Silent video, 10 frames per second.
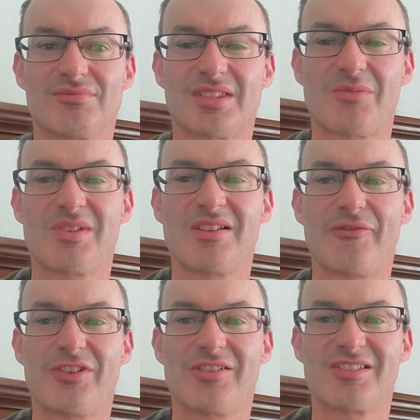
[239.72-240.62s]
Tell me
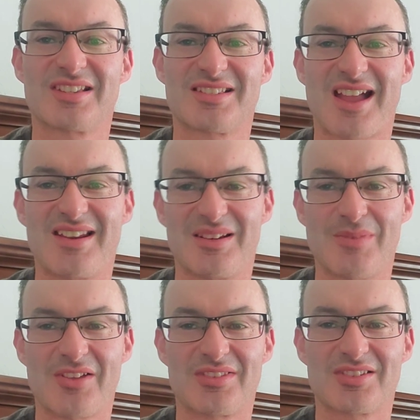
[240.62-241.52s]
if you're as excited
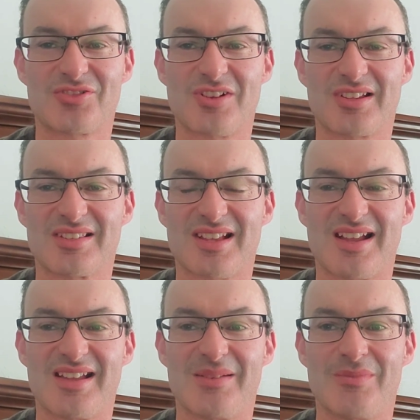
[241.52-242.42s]
about this truck as
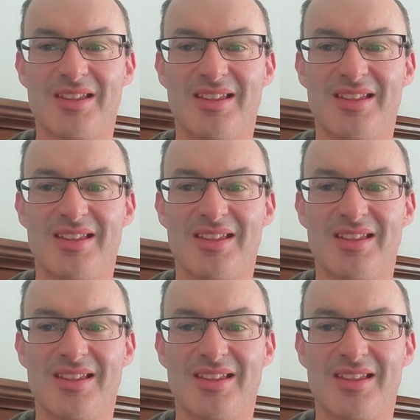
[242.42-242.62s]
I am.